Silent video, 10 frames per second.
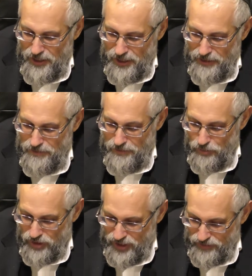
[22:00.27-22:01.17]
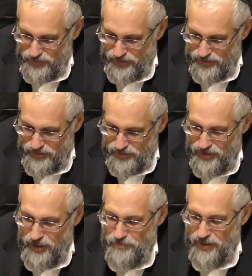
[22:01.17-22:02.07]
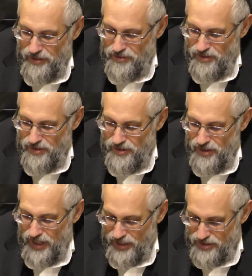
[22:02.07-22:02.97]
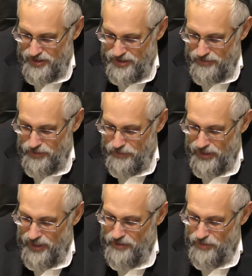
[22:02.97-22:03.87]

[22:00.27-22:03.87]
he'd be more careful about the actions of somebody that he